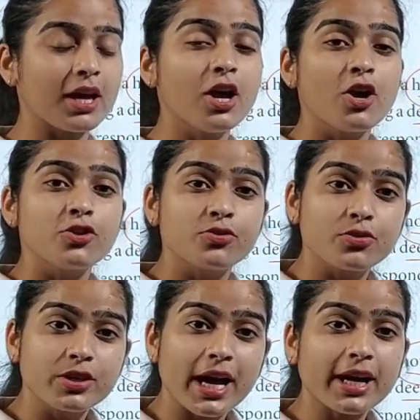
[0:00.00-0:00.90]
you
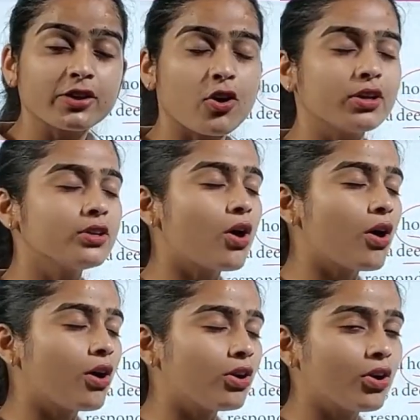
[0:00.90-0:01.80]
react on
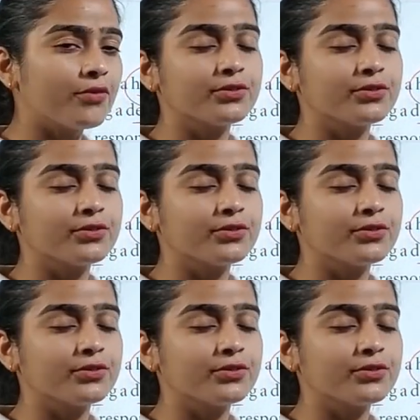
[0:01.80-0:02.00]
all of the